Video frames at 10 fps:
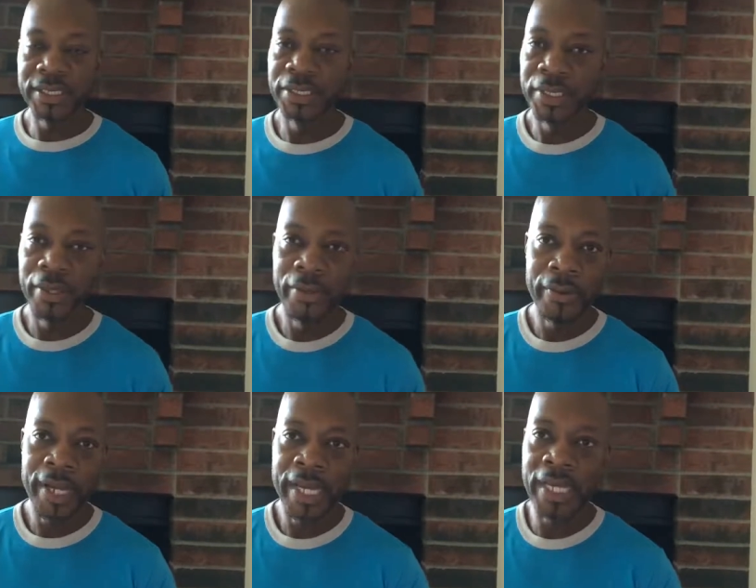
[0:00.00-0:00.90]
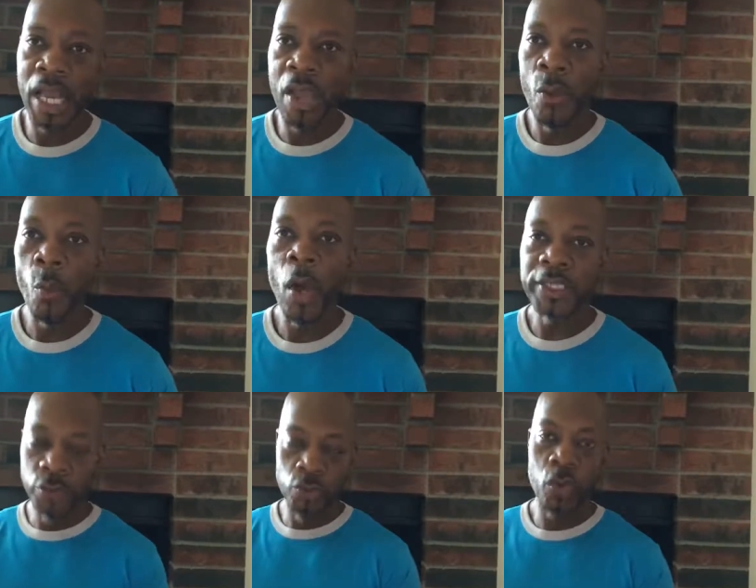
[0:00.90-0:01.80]
you know, and, and
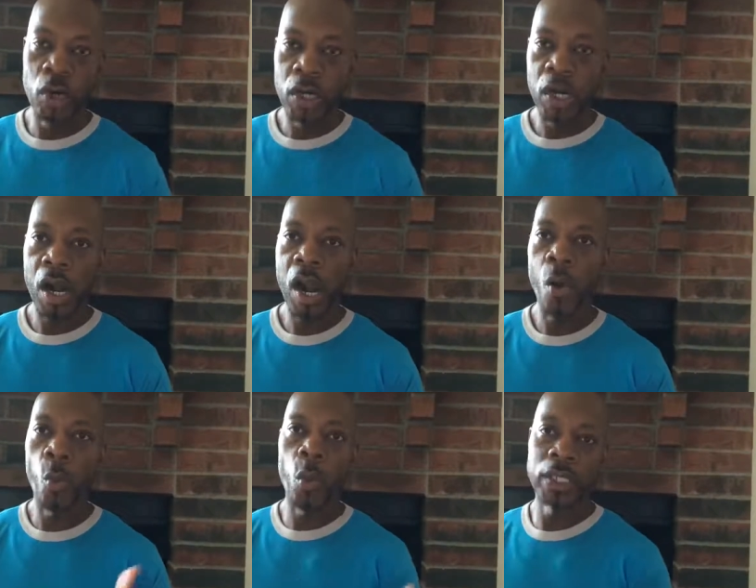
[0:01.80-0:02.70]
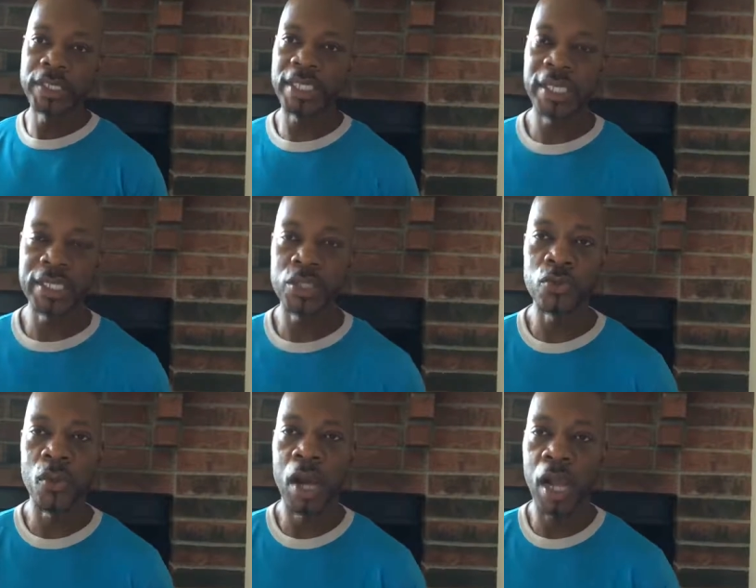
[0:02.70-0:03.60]
what you are wanting
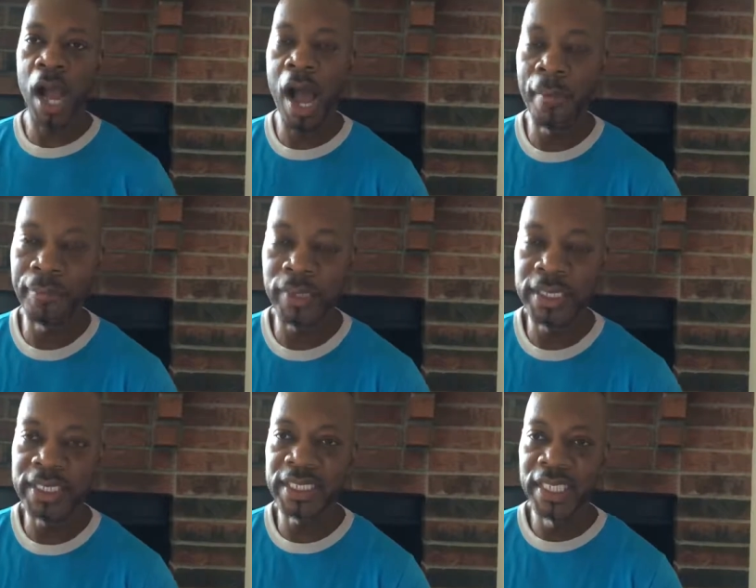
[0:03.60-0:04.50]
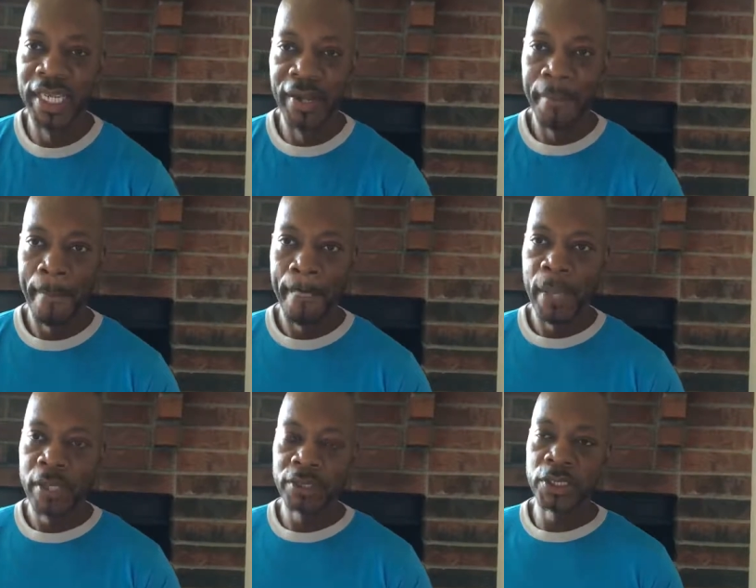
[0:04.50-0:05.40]
to accomplish,
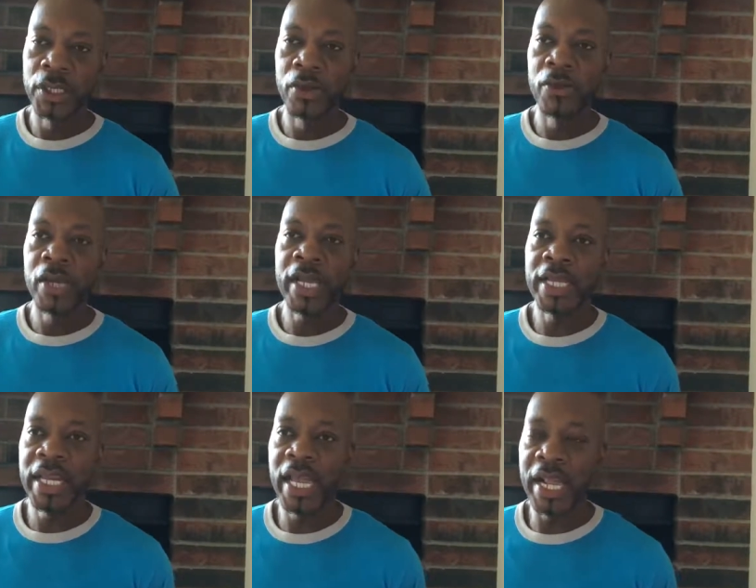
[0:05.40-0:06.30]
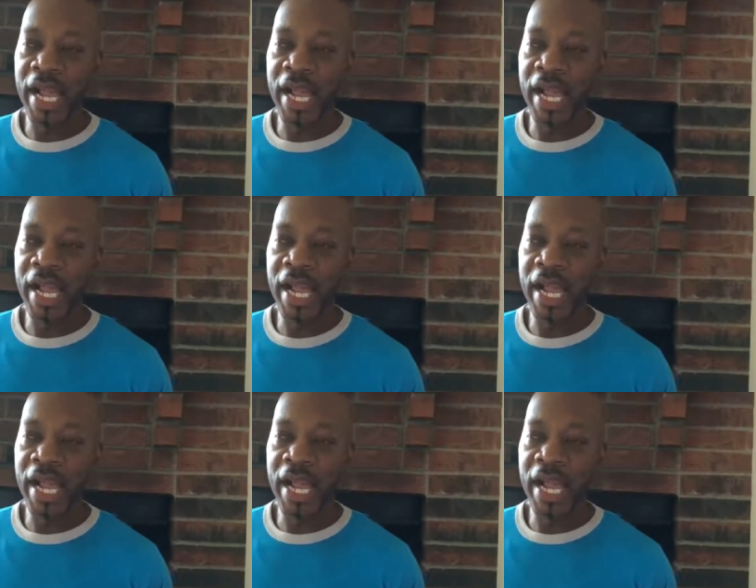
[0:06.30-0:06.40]
you know, and